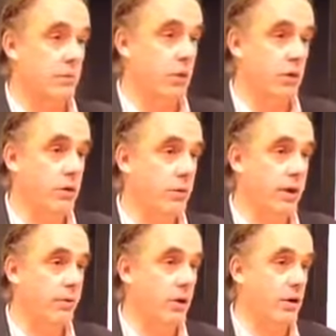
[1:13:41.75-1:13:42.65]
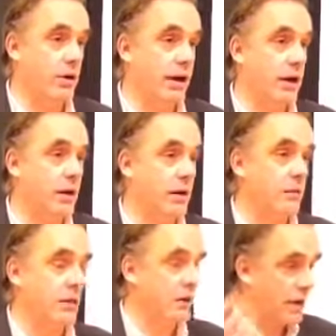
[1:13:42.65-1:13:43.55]
we're the way we are today.
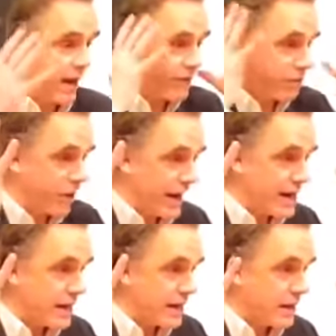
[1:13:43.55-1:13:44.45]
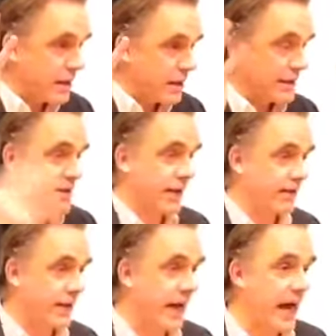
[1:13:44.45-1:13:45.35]
We could have a brain instead
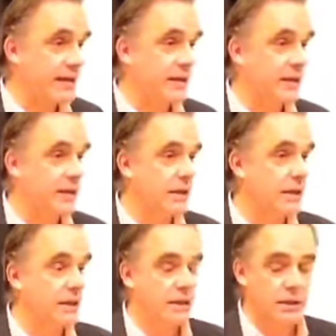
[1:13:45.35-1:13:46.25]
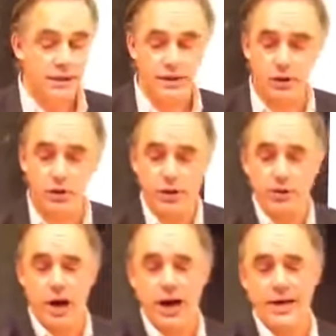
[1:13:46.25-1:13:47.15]
of a gut. And so
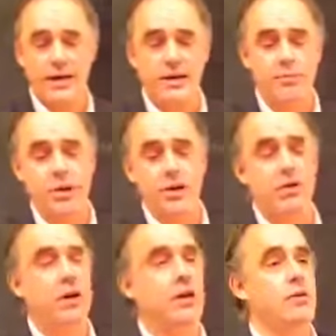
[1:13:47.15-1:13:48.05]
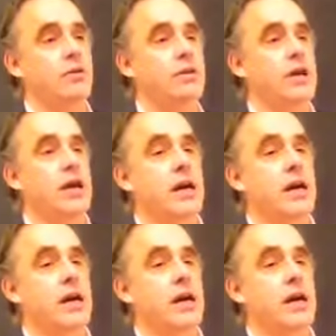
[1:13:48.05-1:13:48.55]
the idea that Pinocchio's